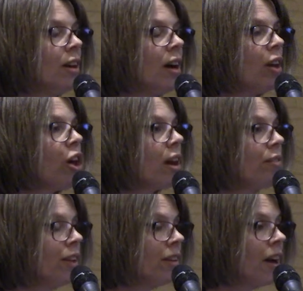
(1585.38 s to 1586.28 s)
a lot
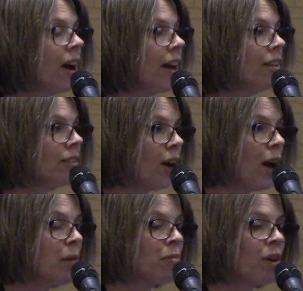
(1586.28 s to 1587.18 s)
of in-kind
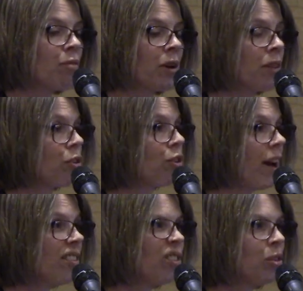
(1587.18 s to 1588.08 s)
time of one of their
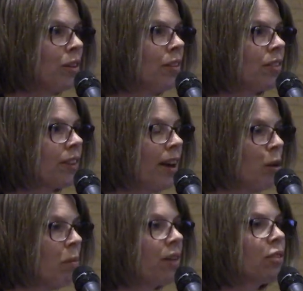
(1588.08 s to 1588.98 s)
grad students to
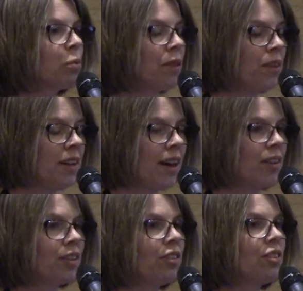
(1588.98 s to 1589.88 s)
help us with the
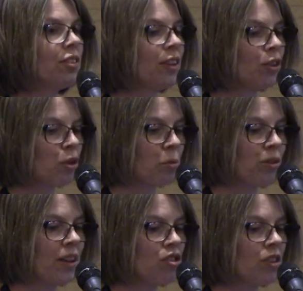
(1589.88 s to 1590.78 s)
analysis and
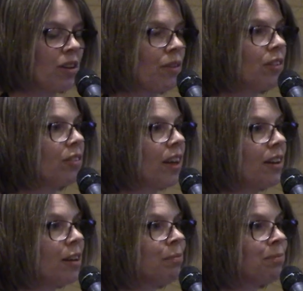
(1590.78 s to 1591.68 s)
interpretation of this
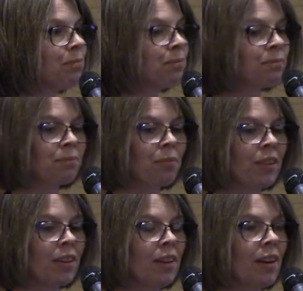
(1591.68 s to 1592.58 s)
data.
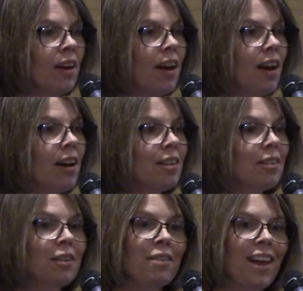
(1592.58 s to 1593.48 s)

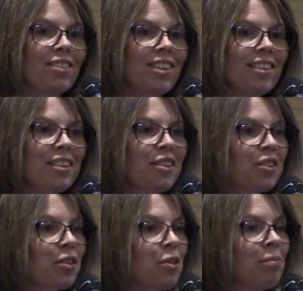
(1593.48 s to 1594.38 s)
And that's it.
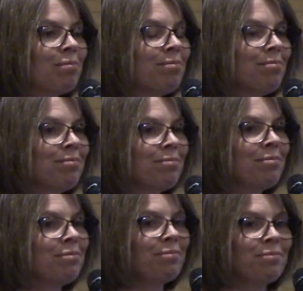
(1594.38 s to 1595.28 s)
So
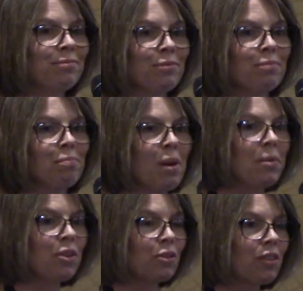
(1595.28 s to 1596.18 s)

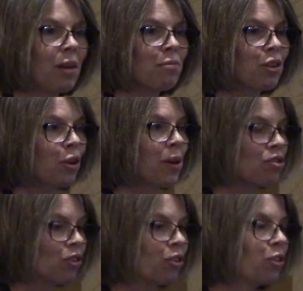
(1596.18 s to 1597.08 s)
maybe there's time for a
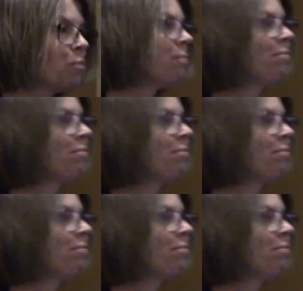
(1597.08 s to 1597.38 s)
question or two.